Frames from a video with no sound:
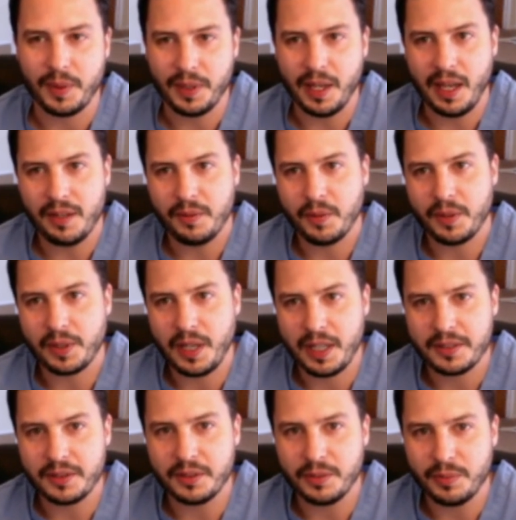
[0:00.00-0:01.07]
It'll
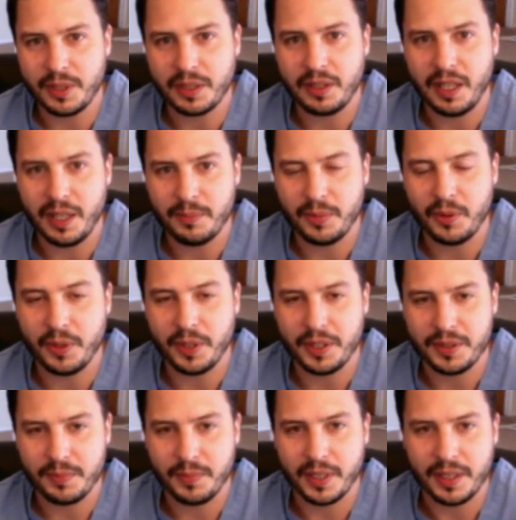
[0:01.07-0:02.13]
cost a little bit of clown points,
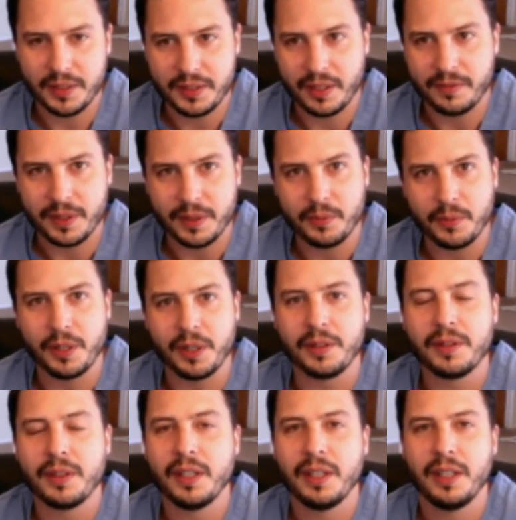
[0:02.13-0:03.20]
but it's definitely worth
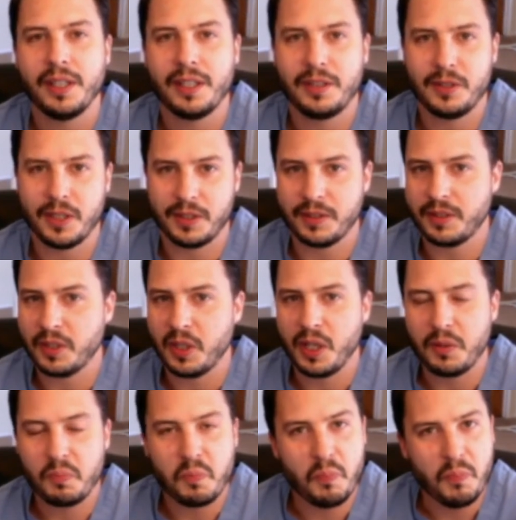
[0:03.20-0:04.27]
just
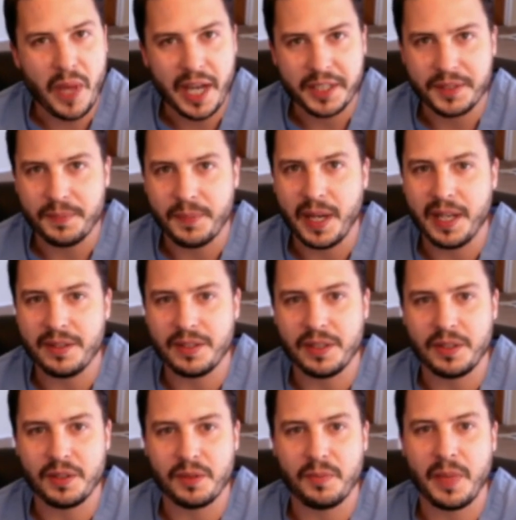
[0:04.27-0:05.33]
maximizing
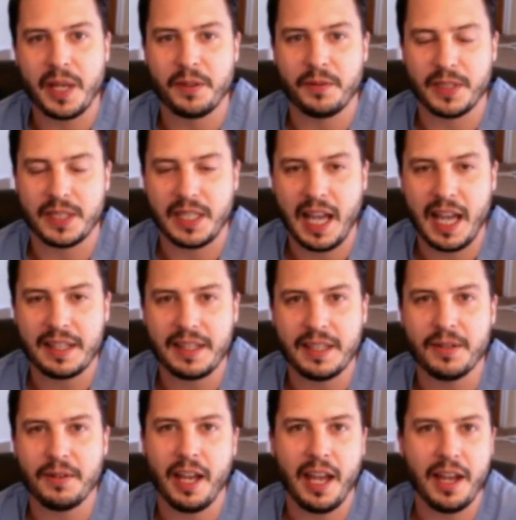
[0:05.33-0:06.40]
your amount of attack that
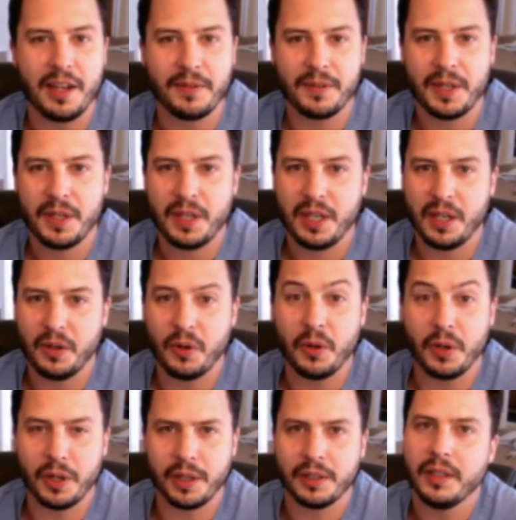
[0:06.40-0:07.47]
you have,
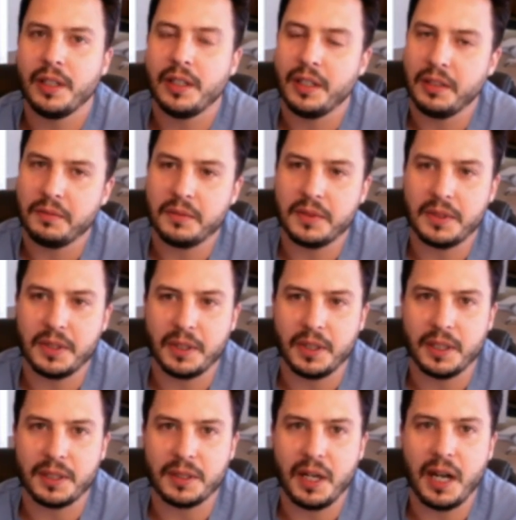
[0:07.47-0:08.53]
or
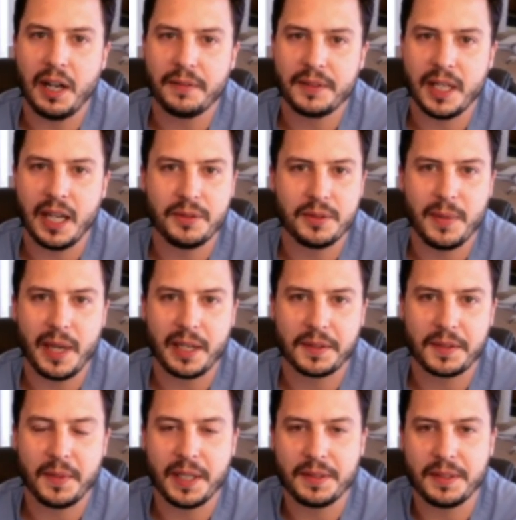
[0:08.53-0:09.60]
during off times,
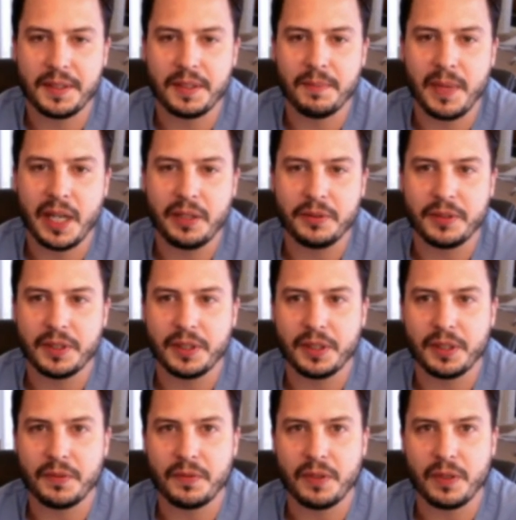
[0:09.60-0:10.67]
maximize the amount
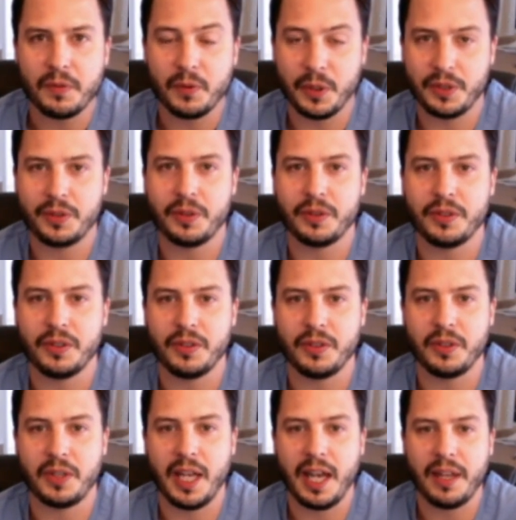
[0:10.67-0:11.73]
of resources you're
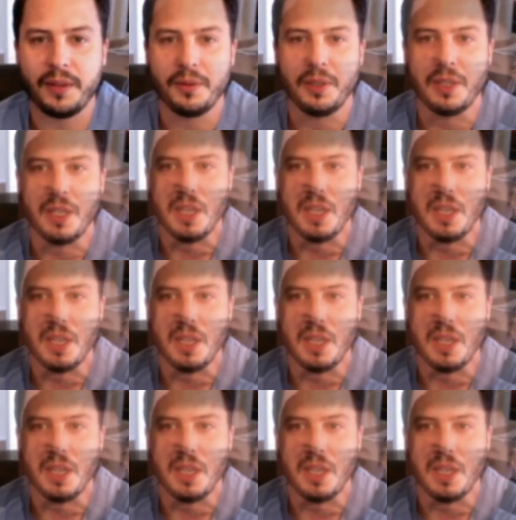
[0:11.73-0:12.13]
gathering.